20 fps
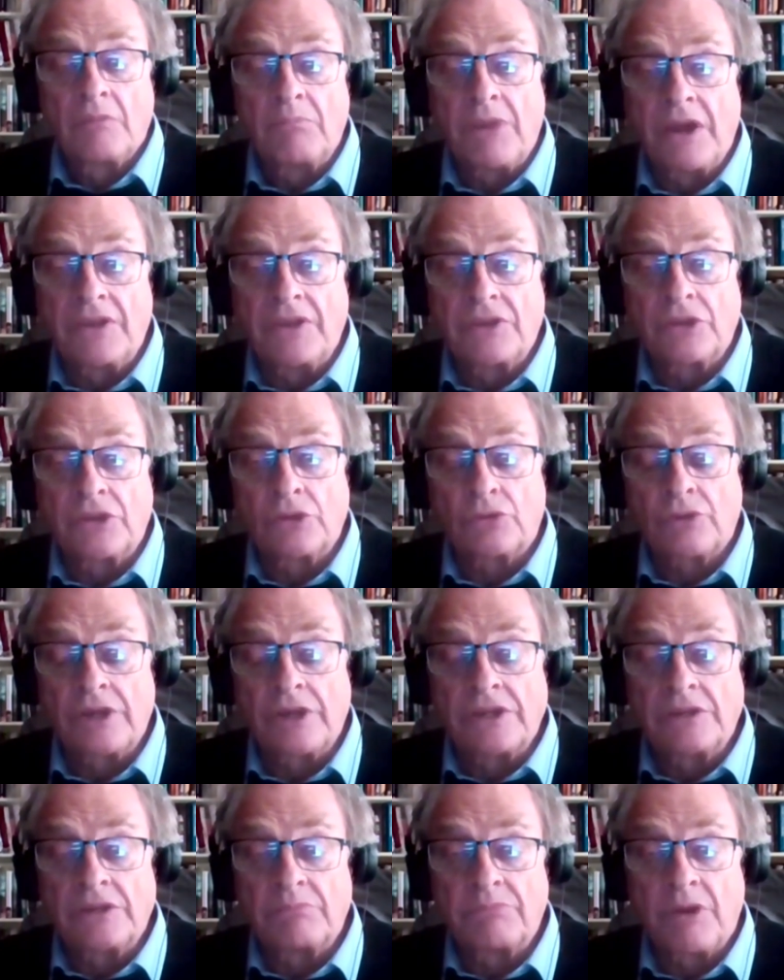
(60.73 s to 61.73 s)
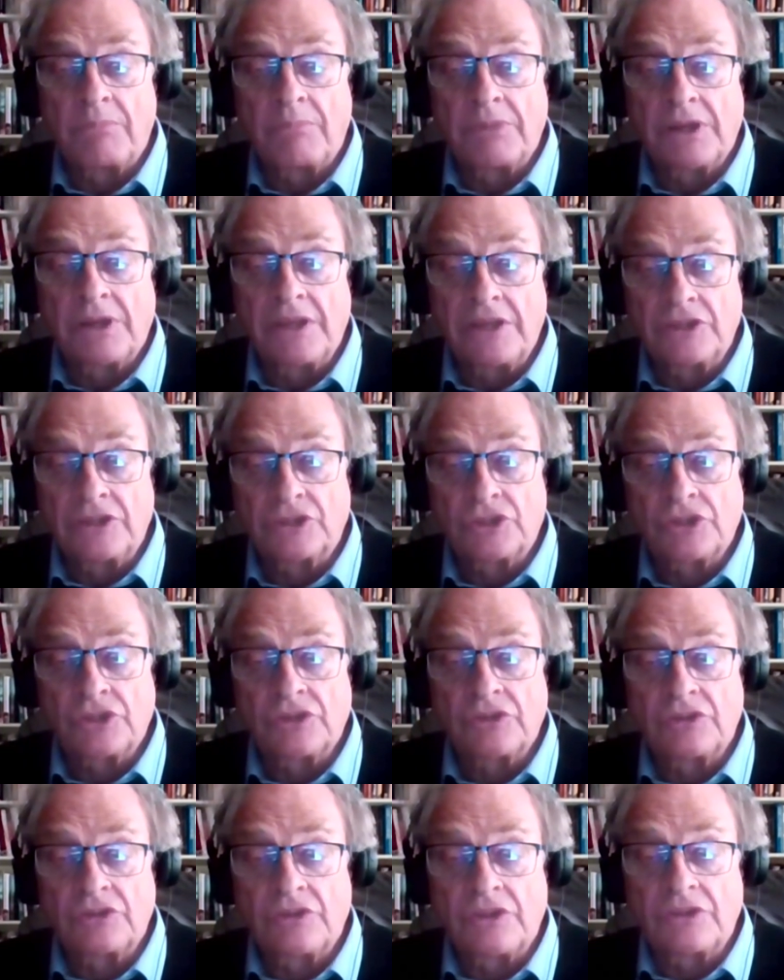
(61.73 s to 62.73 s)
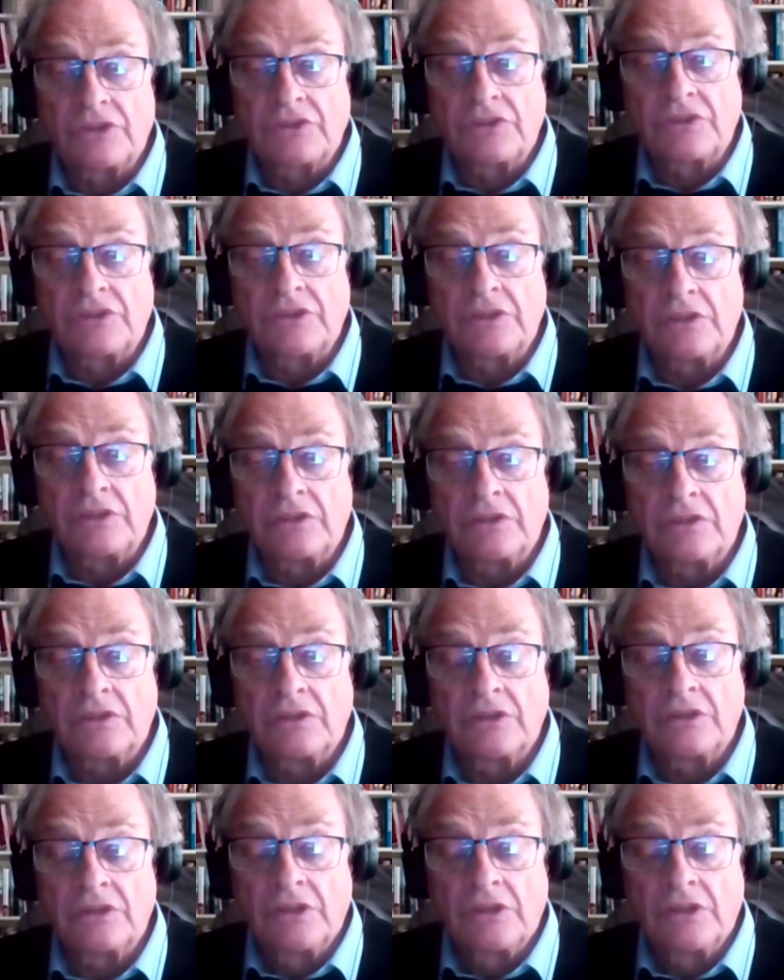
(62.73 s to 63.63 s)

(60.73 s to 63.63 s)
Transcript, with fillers: by the Ukrainian population, that the